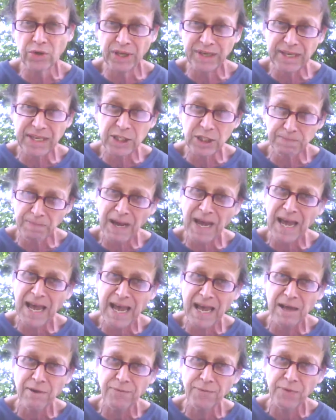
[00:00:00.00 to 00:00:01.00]
on his
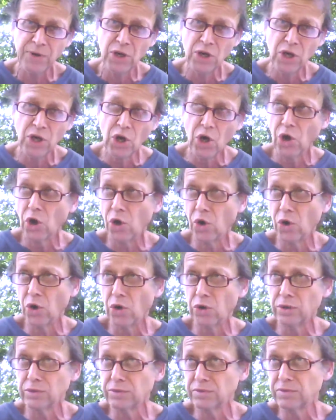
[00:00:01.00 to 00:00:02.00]
behalf
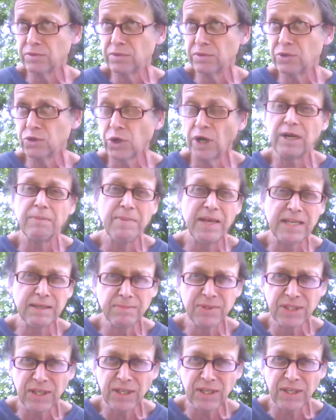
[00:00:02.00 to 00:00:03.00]
or trying to make
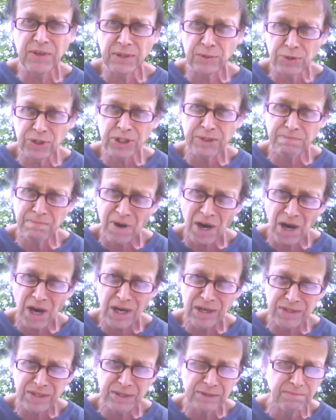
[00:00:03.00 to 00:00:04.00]
himself feel
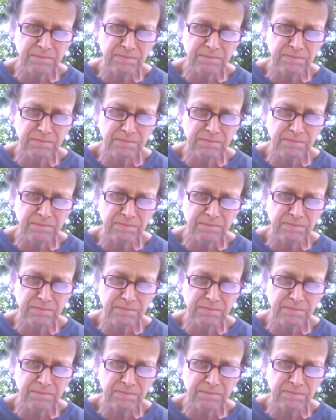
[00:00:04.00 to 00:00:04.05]
smart.